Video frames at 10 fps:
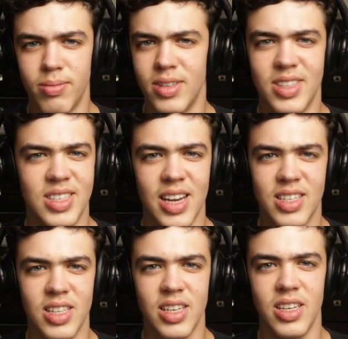
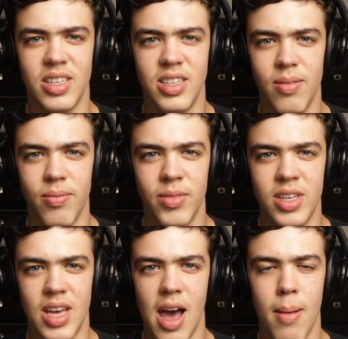sent the
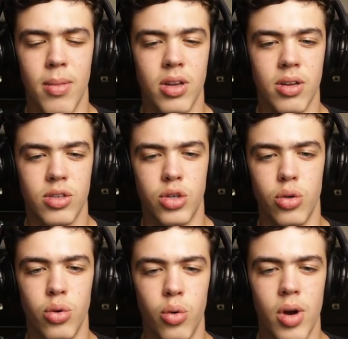DM
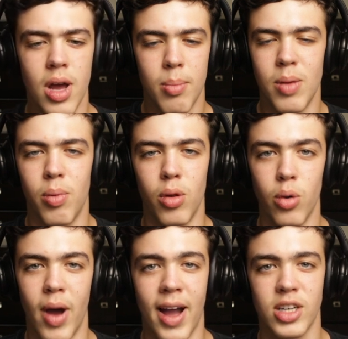to people
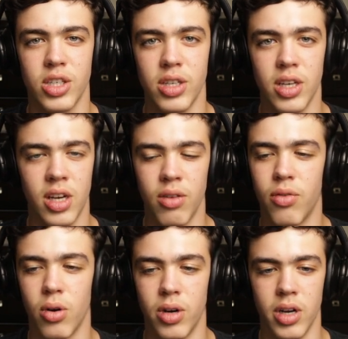who actually
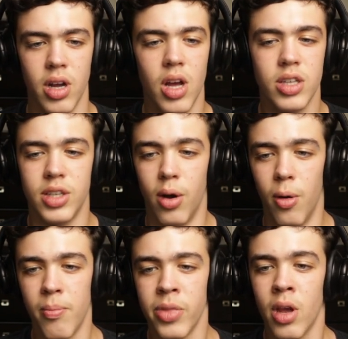converted.
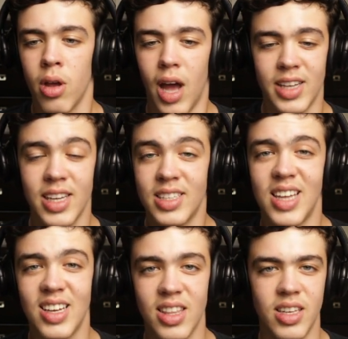So I say
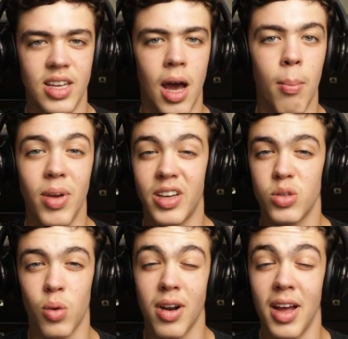sent to the DM because
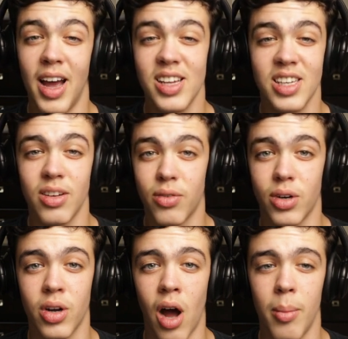we're not asking for
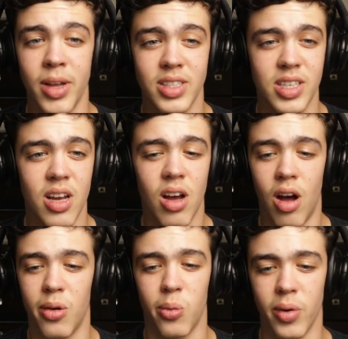comments
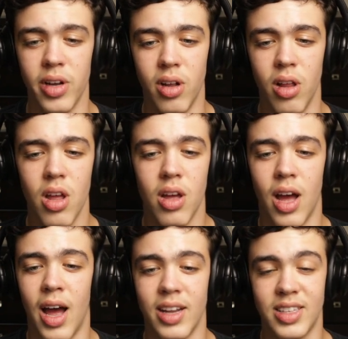on a reel
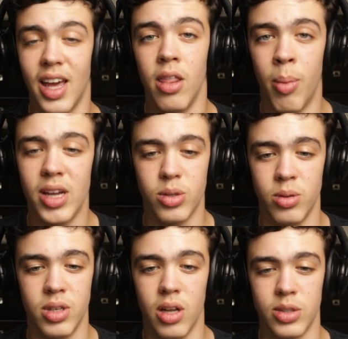to get the best
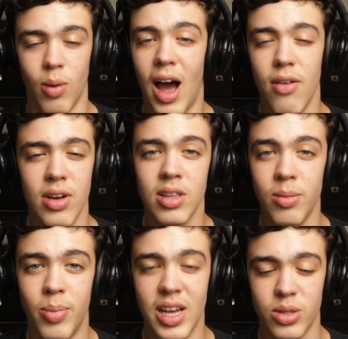results. What I found the
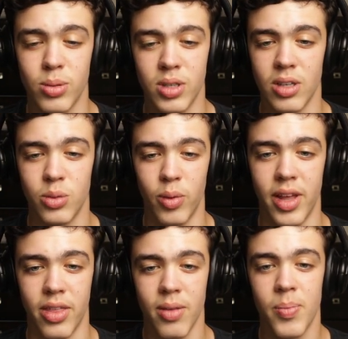best results
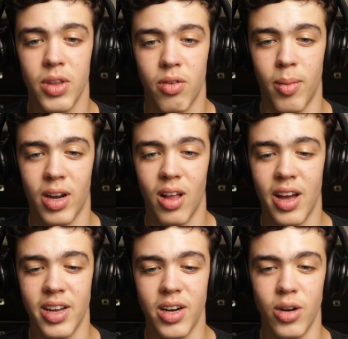with, for my
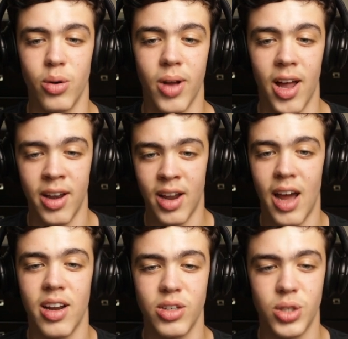client here, who got a
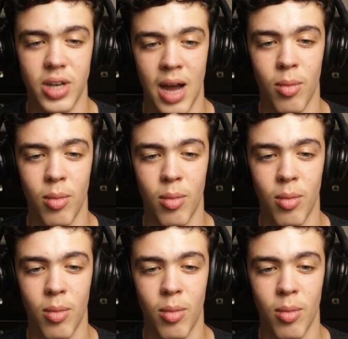900